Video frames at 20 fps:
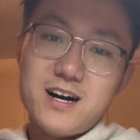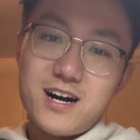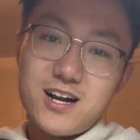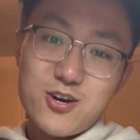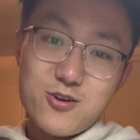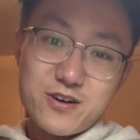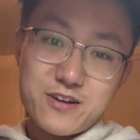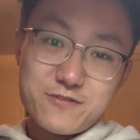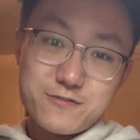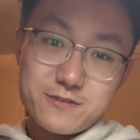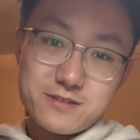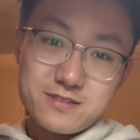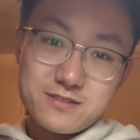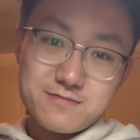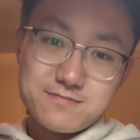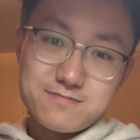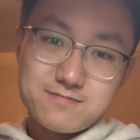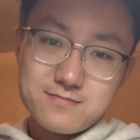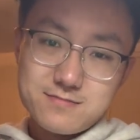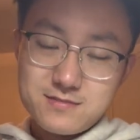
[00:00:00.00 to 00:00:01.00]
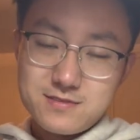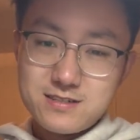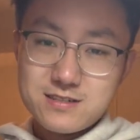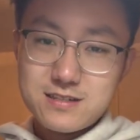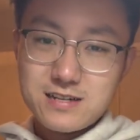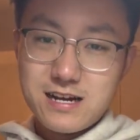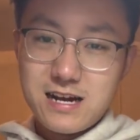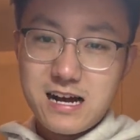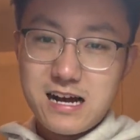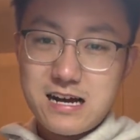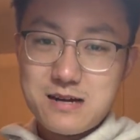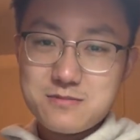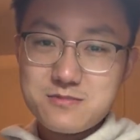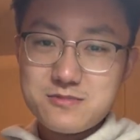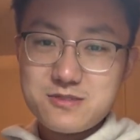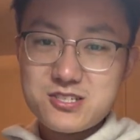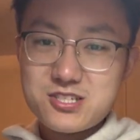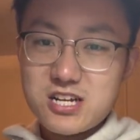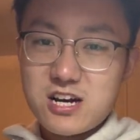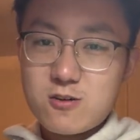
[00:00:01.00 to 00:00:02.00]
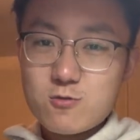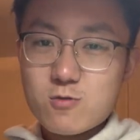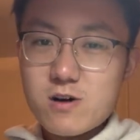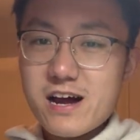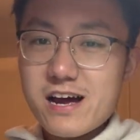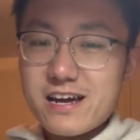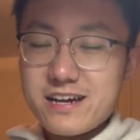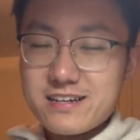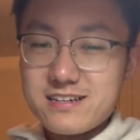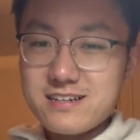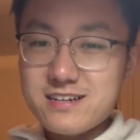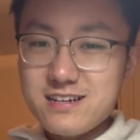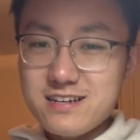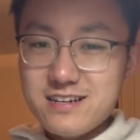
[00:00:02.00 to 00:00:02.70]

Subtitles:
Hello everyone, I'm Xiang Wei.